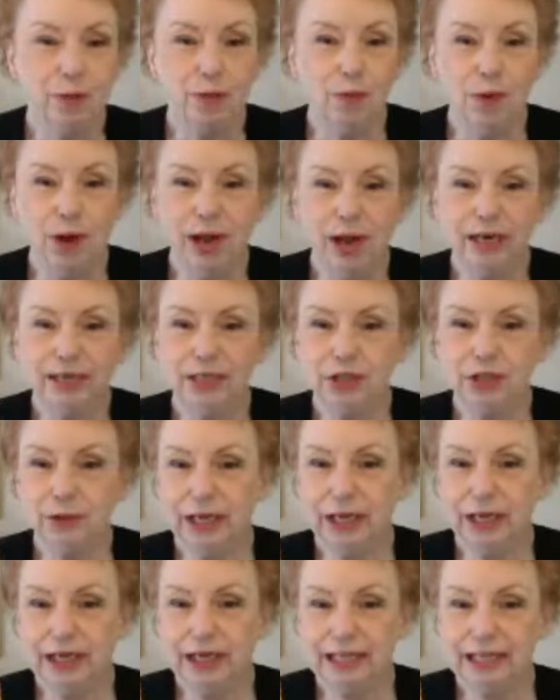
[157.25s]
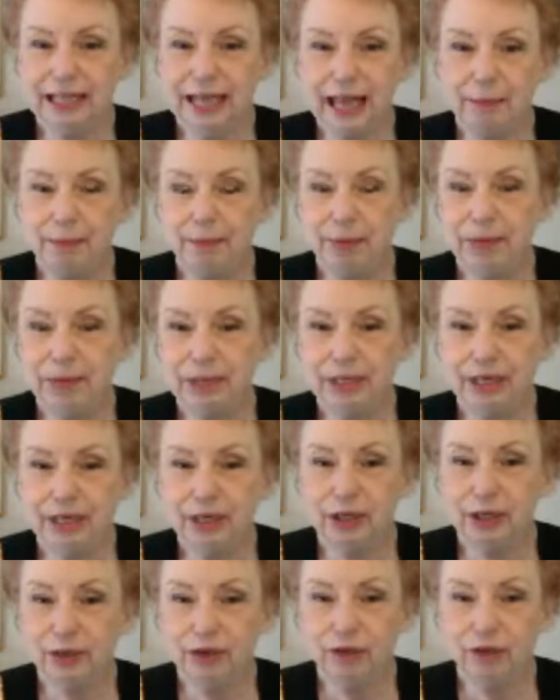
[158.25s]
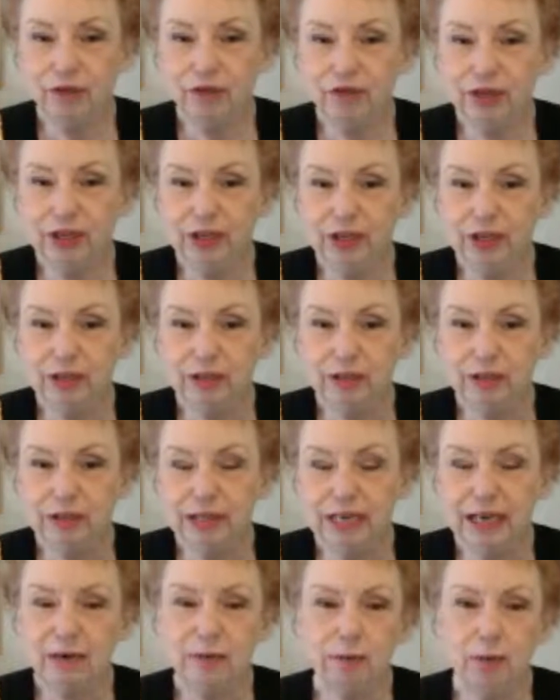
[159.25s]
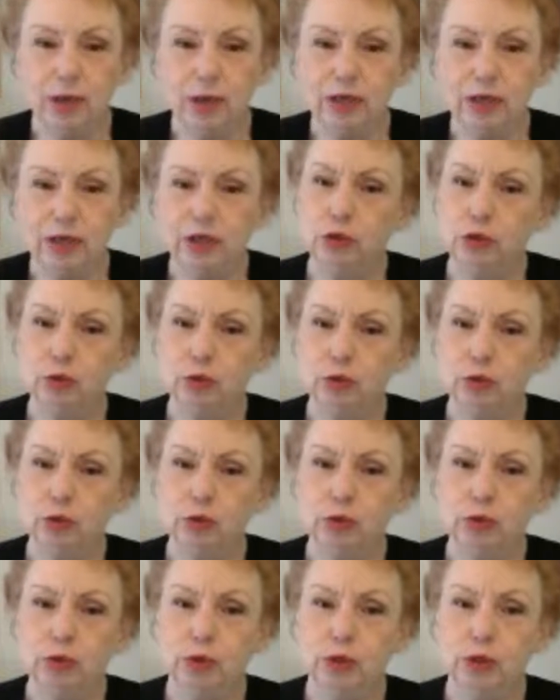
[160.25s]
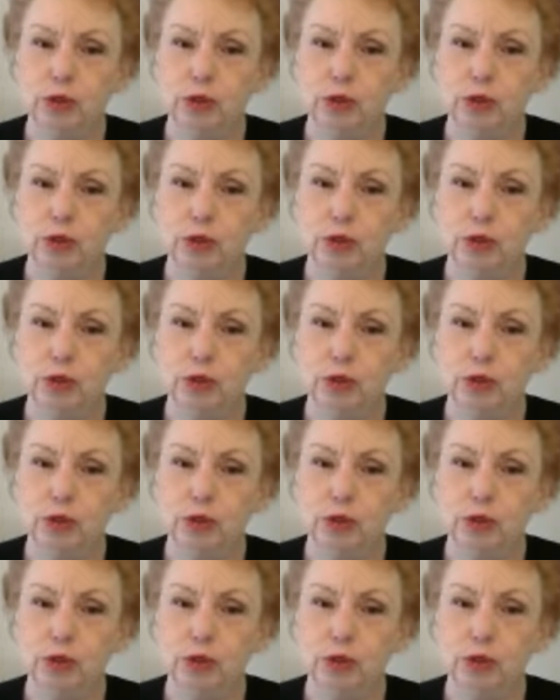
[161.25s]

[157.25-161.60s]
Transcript: Why did you get in that particular field, and what drew you